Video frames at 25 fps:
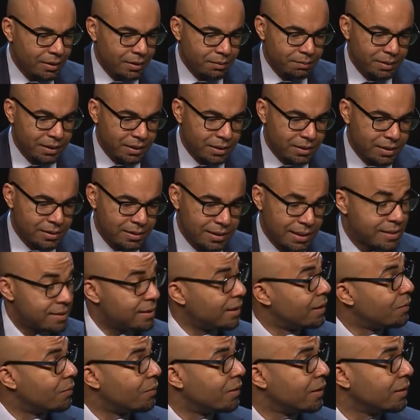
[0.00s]
because that's
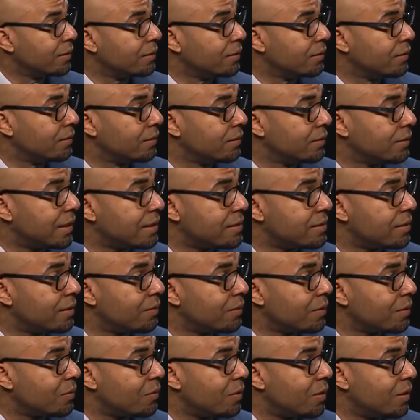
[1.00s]
not what that's not
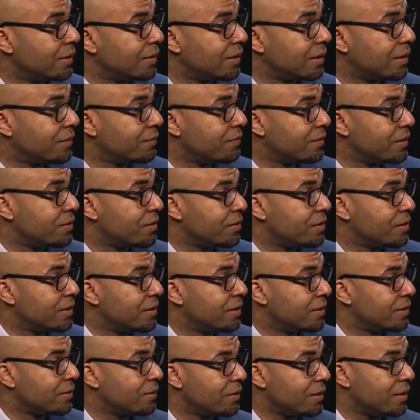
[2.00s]
what qualitative research
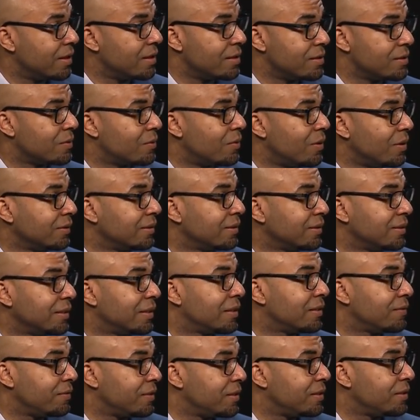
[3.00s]
is.
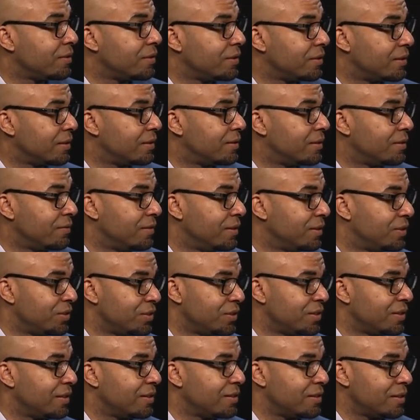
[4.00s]
Quantitative research is the
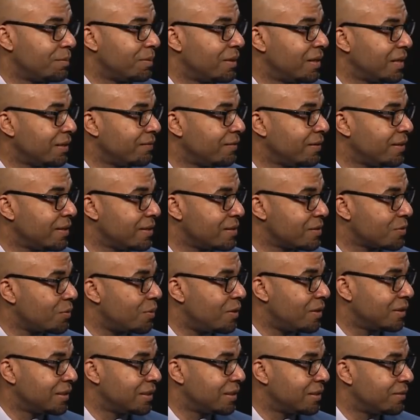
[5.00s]
research that's about evidence.
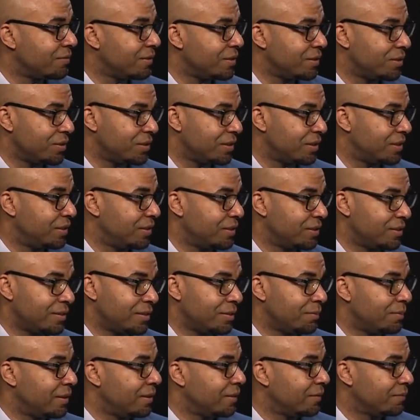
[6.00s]
Qualitative research is just
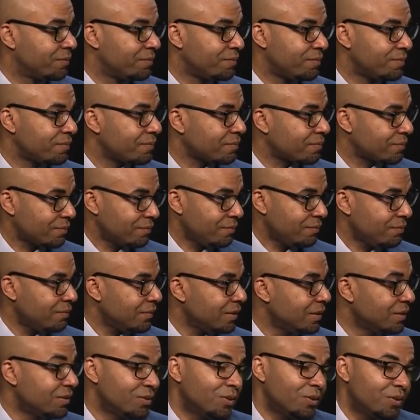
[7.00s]
about
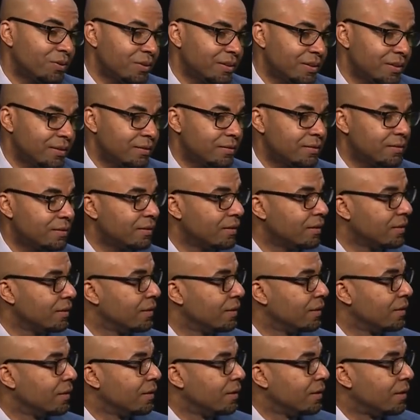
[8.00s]
stories.
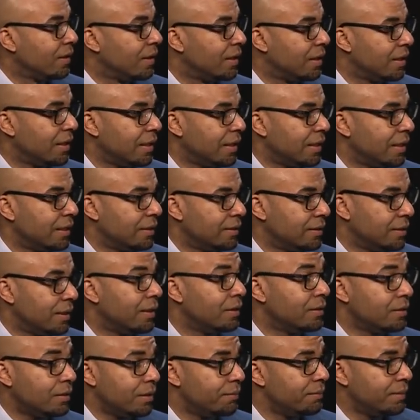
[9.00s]
And
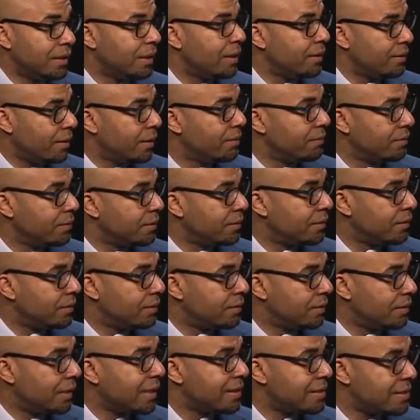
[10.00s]
I mean,
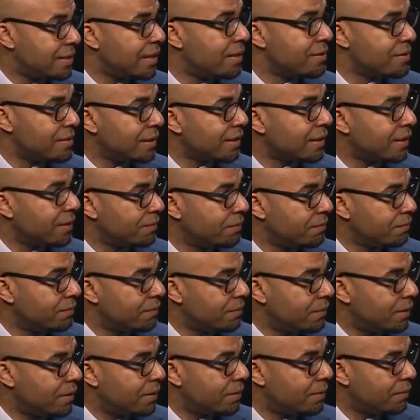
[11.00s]
that sounds like I'm
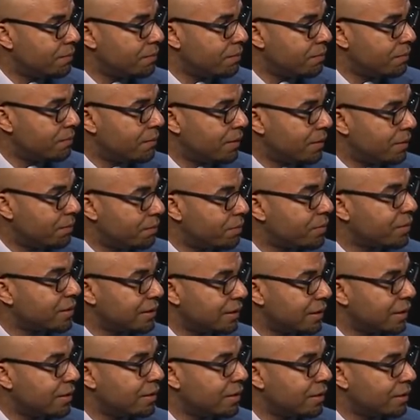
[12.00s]
putting
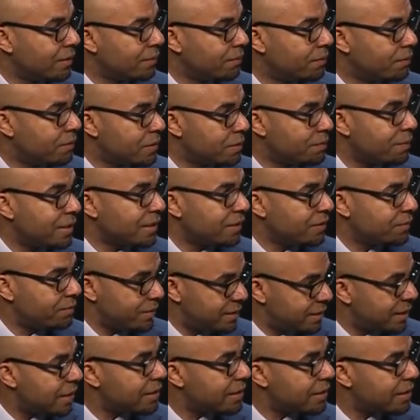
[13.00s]
down a perspective, but it's